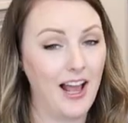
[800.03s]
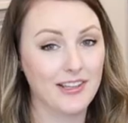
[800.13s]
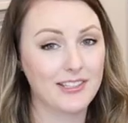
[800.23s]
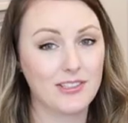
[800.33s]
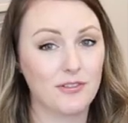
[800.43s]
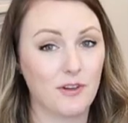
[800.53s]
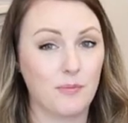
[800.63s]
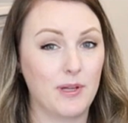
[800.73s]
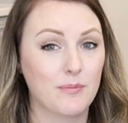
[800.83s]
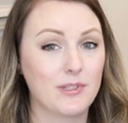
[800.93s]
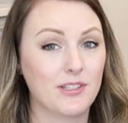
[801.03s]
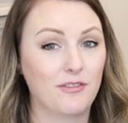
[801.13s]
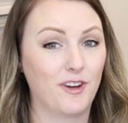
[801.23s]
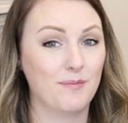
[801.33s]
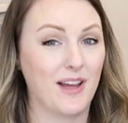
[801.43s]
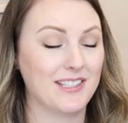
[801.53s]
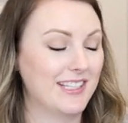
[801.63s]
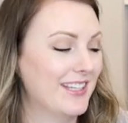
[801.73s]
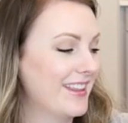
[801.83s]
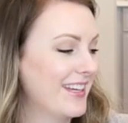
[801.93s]
asks for bibs for
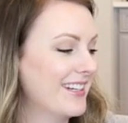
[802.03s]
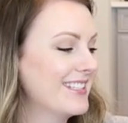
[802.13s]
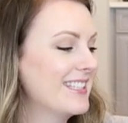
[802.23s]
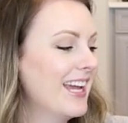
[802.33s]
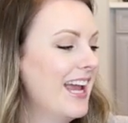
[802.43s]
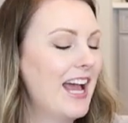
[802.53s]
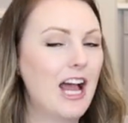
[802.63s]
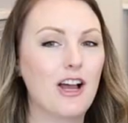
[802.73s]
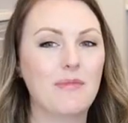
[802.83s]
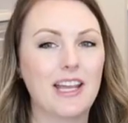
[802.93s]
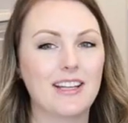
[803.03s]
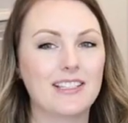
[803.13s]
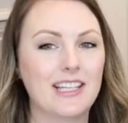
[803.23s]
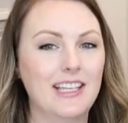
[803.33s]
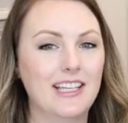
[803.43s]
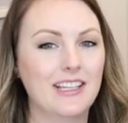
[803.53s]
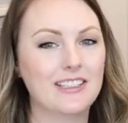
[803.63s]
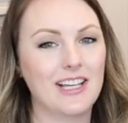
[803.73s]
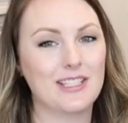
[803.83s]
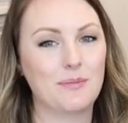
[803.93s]
messy things um, and he
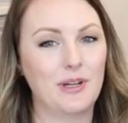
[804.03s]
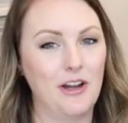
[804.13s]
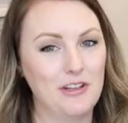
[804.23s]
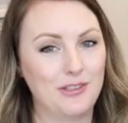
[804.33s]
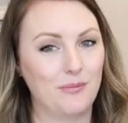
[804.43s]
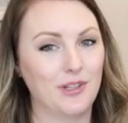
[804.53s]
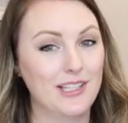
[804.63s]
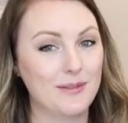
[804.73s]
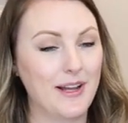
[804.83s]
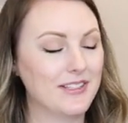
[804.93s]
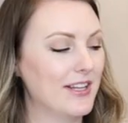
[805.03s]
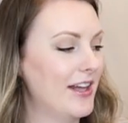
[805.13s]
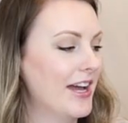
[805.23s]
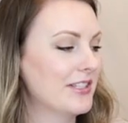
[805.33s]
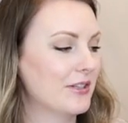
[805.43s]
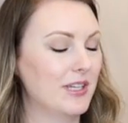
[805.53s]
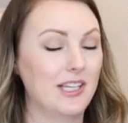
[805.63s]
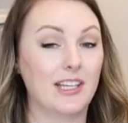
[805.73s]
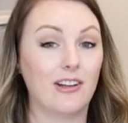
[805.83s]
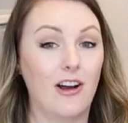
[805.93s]
does put out his own placemats a lot so
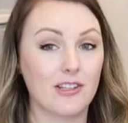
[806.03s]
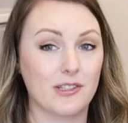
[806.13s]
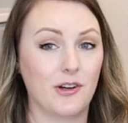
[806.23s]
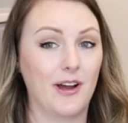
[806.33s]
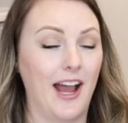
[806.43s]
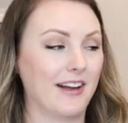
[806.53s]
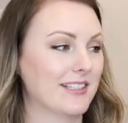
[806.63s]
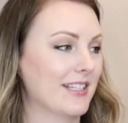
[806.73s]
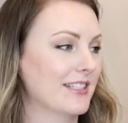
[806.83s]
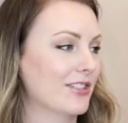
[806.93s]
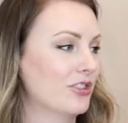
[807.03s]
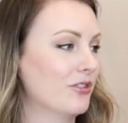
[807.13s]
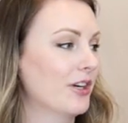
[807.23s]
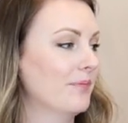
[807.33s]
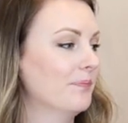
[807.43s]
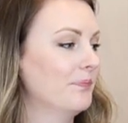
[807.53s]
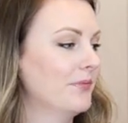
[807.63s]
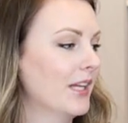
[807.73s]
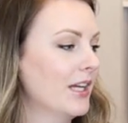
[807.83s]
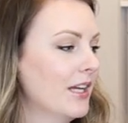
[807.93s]
he can also access this drawer.
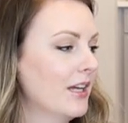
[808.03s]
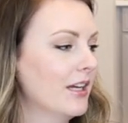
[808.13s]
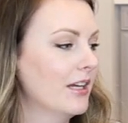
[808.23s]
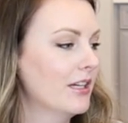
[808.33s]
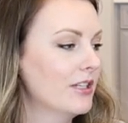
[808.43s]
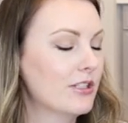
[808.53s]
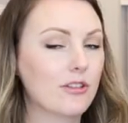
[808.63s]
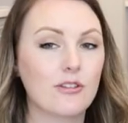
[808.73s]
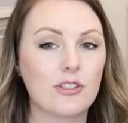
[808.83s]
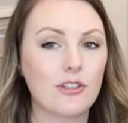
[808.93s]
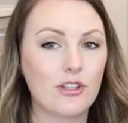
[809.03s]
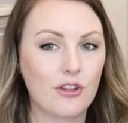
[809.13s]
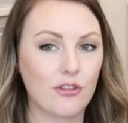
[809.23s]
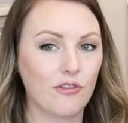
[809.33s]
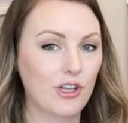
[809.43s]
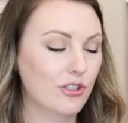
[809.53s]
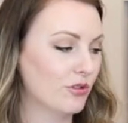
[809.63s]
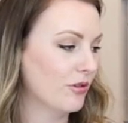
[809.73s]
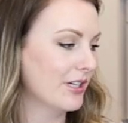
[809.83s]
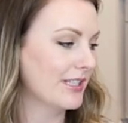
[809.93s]
So those are the three
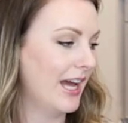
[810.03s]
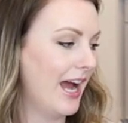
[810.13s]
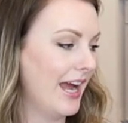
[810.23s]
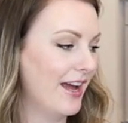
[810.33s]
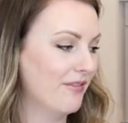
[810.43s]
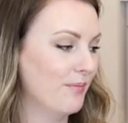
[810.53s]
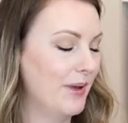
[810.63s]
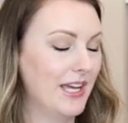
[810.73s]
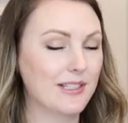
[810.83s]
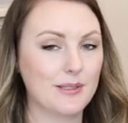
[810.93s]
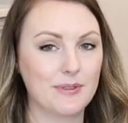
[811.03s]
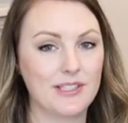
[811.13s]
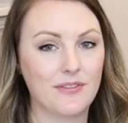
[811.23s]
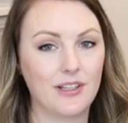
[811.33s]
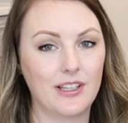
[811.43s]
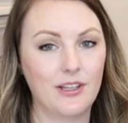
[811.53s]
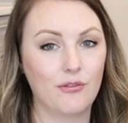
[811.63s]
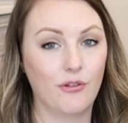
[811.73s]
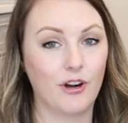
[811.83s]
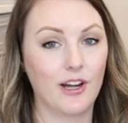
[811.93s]
drawers that I have made specifically
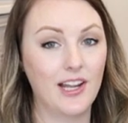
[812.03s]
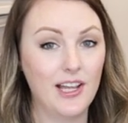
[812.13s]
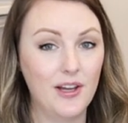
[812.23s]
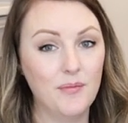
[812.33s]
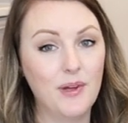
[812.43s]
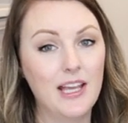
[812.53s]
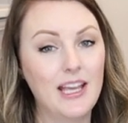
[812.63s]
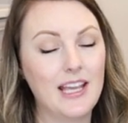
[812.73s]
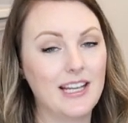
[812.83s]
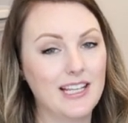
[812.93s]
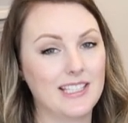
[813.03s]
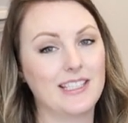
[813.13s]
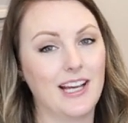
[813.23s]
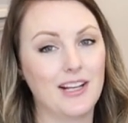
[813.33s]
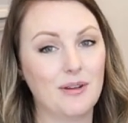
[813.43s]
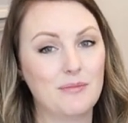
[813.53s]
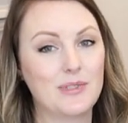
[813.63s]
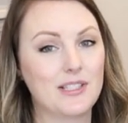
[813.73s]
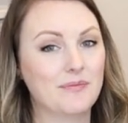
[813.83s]
for him and his items.